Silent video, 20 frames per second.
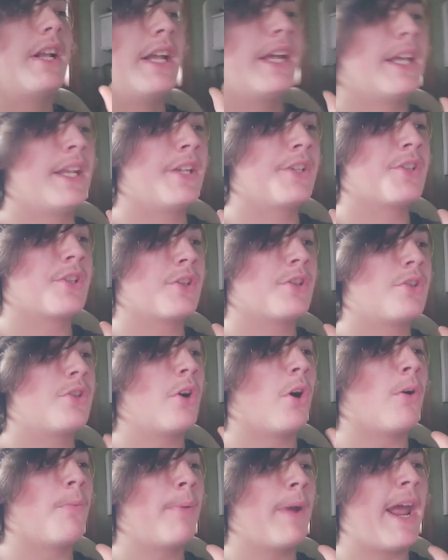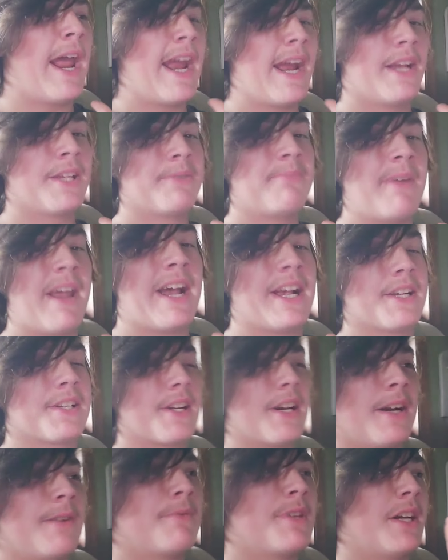It is a dope ass mask.
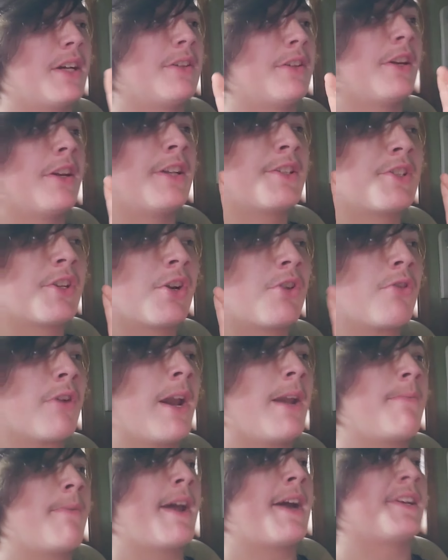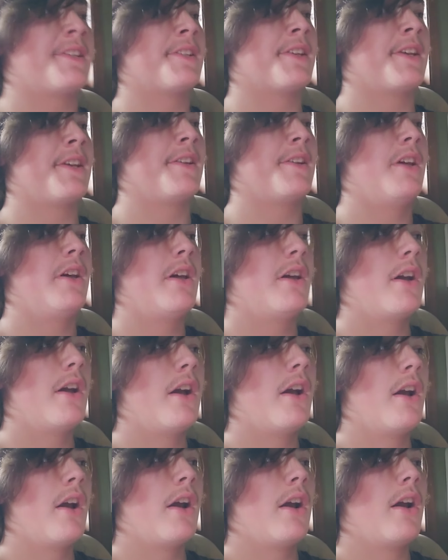I'm telling you, it's a great mask, and
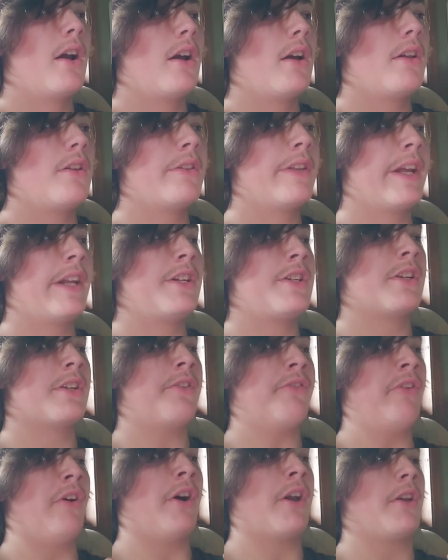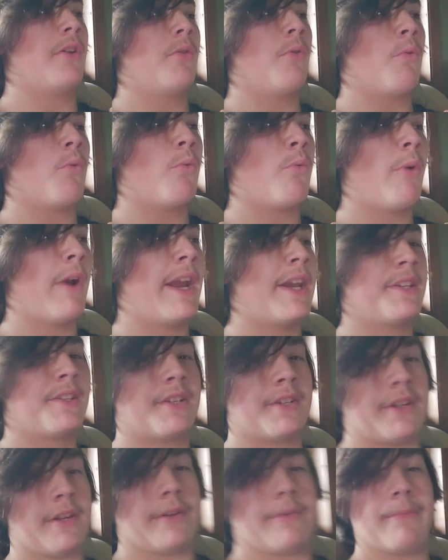they just fucking
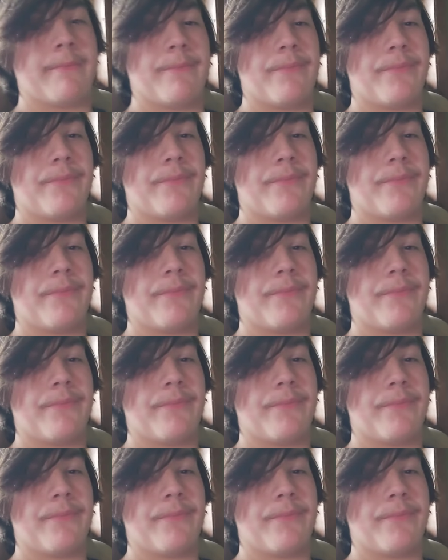wasted it.